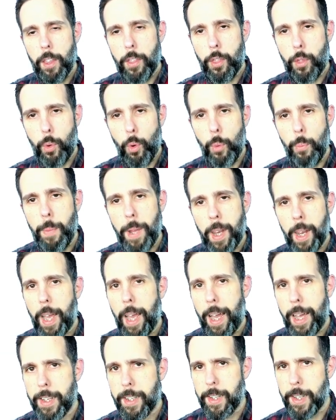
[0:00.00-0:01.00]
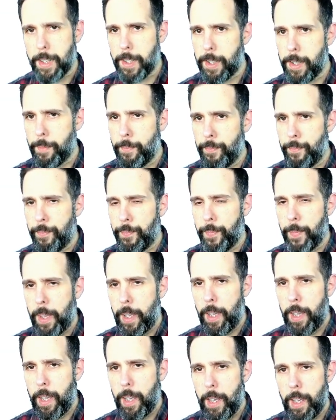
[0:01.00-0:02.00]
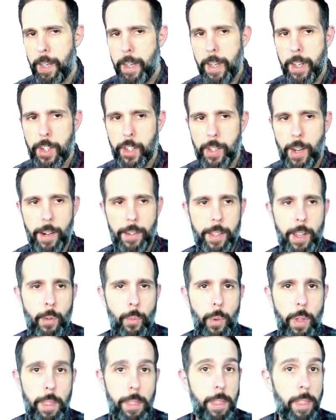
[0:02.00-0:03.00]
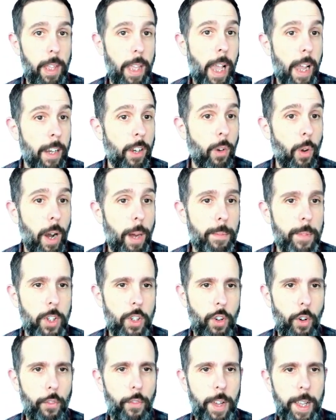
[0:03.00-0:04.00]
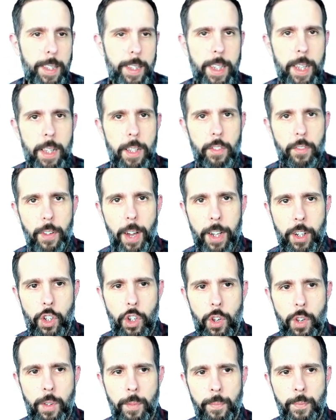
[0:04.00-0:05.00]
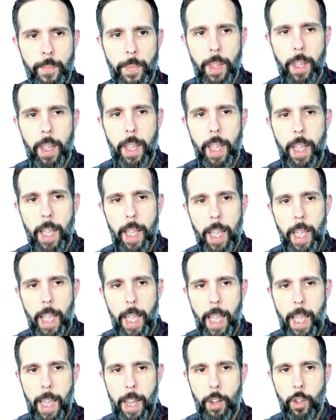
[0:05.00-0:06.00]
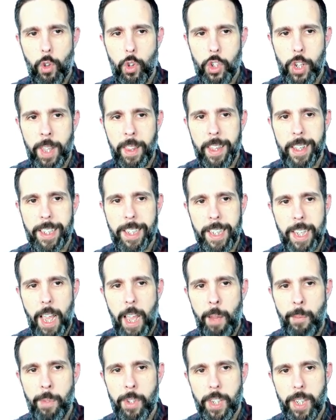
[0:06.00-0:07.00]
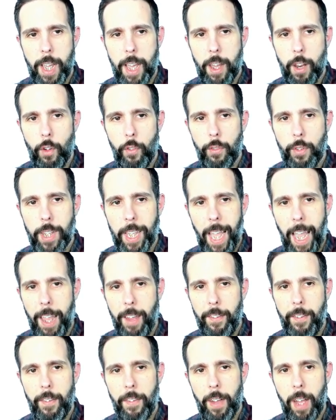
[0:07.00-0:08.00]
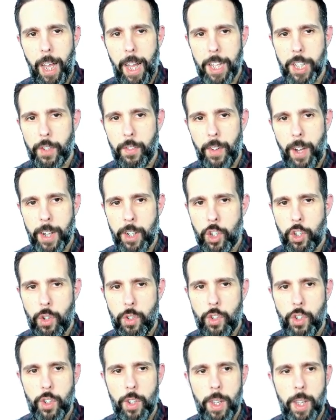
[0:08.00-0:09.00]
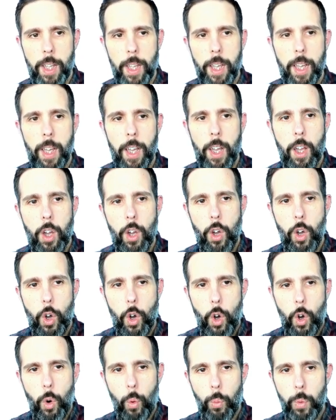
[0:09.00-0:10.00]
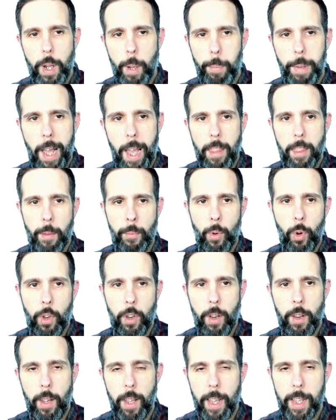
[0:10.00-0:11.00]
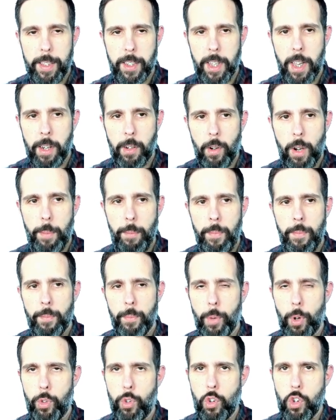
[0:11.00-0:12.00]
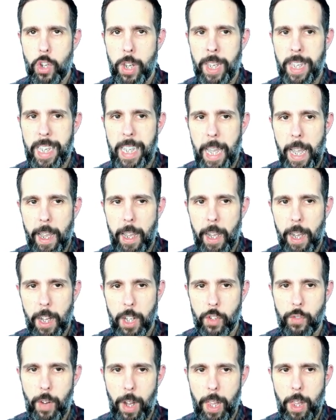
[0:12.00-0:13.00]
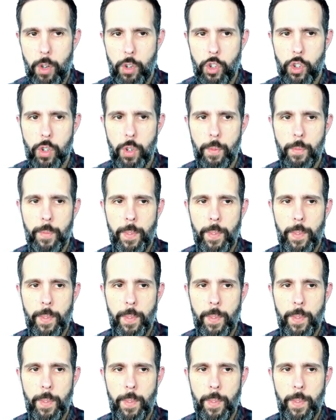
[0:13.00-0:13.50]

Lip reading: through min hashes. Starting with the n-grams of each function and using the same set of k-hash functions, we apply them on each n-gram, producing k-hash values,